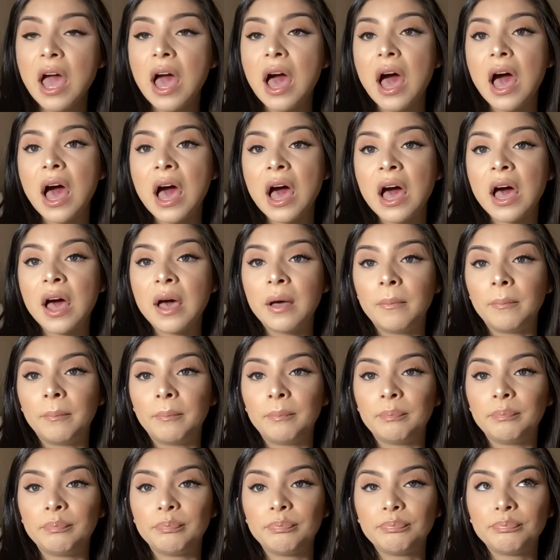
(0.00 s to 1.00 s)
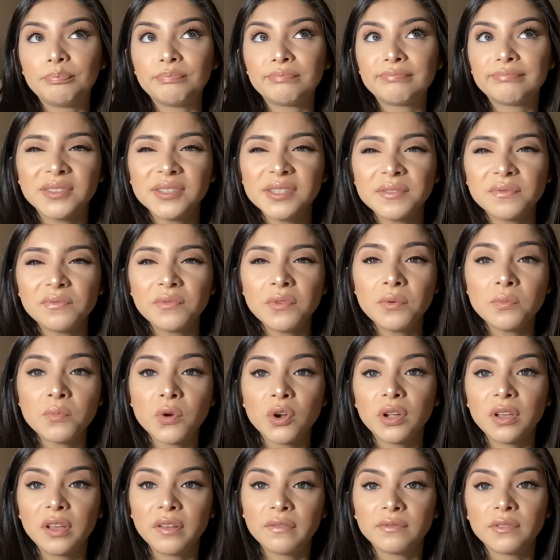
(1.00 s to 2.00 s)
um, just feel more
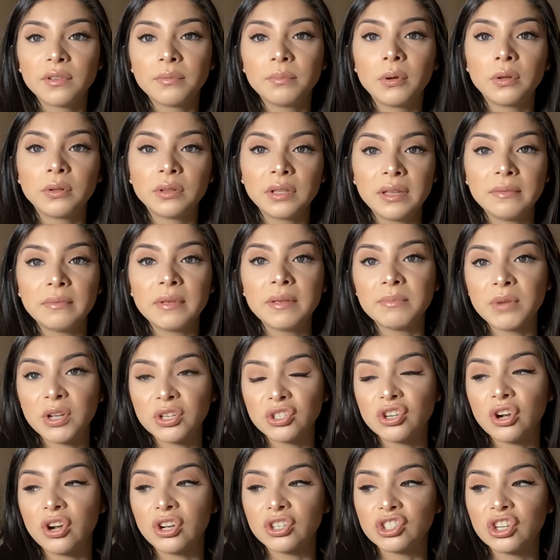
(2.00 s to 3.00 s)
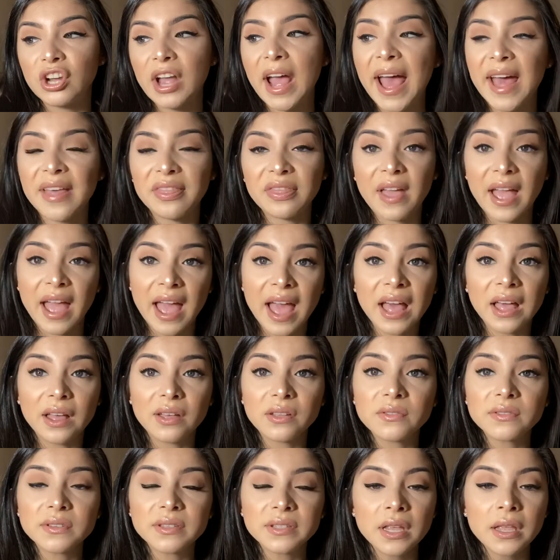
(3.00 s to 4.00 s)
comfortable leaving my charger at the
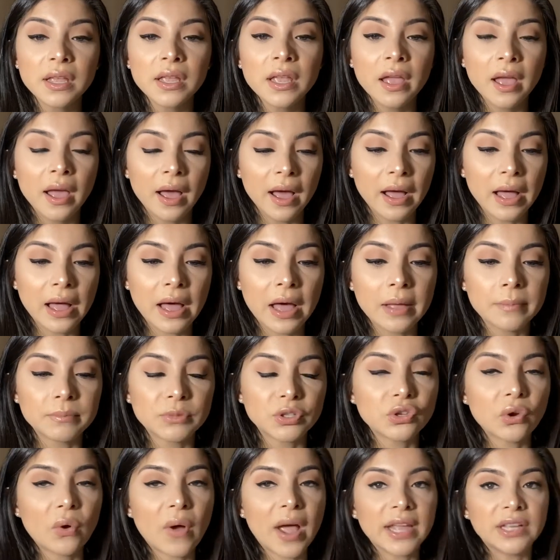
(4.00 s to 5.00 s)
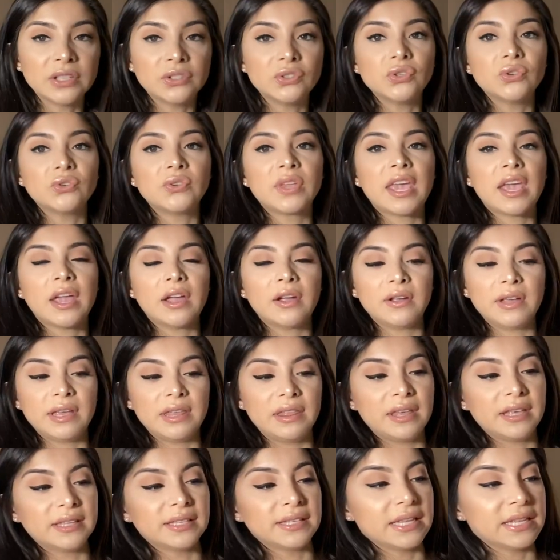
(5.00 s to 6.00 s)
house. Um, so I do carry
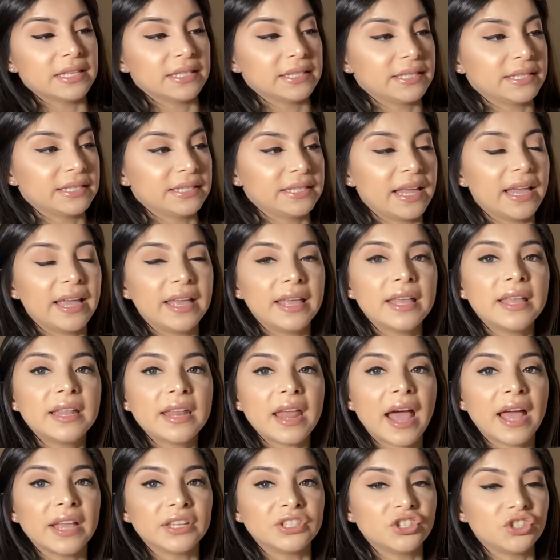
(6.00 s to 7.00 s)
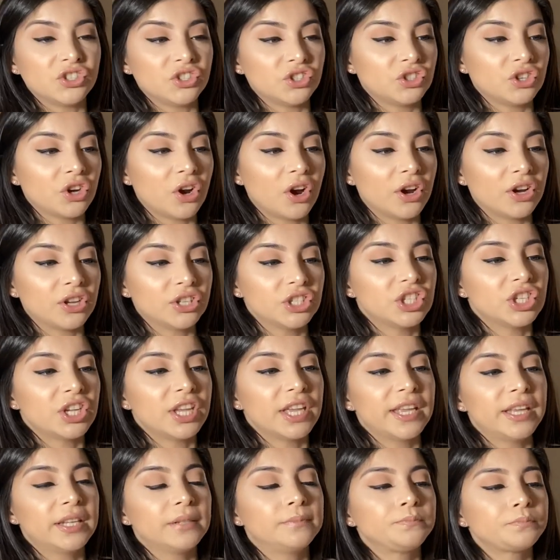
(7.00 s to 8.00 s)
this instead. I just charge
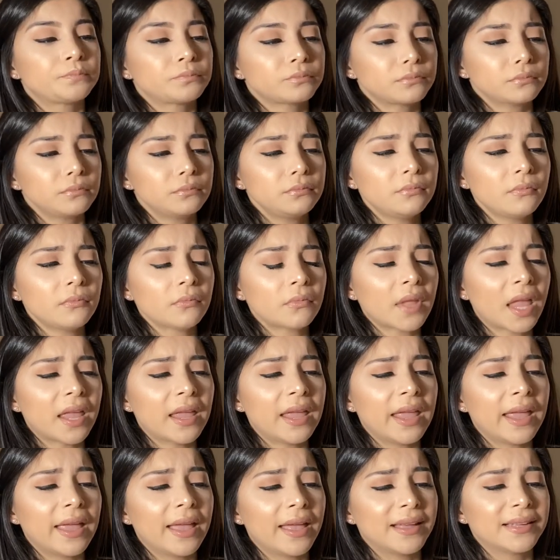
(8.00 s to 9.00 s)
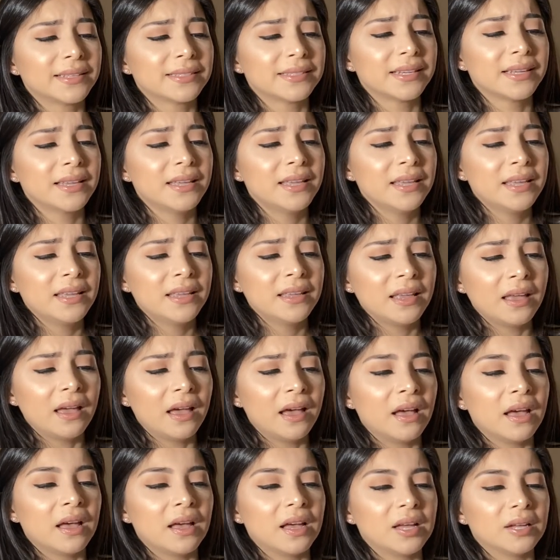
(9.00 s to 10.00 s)
it and
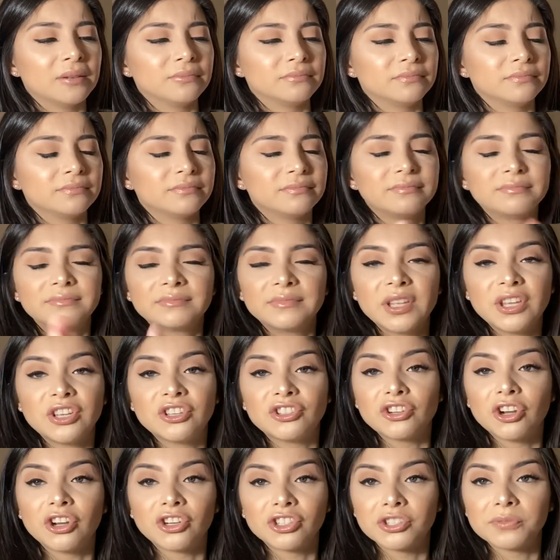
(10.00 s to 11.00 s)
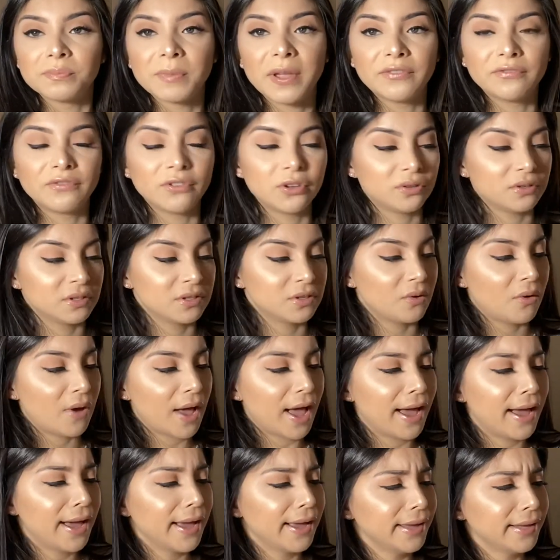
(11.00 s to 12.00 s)
um, it charged my phone. So
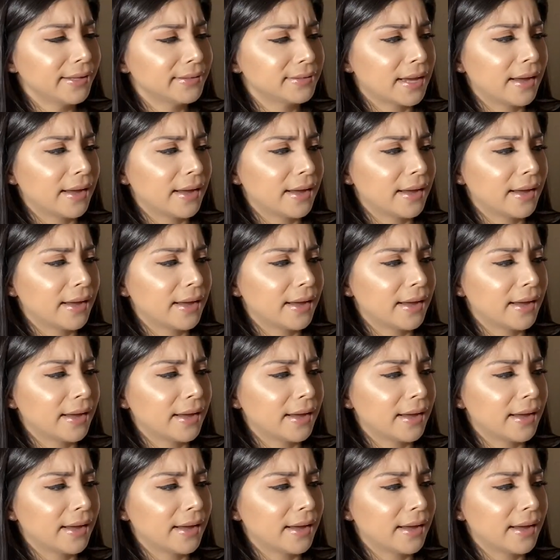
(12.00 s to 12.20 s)
I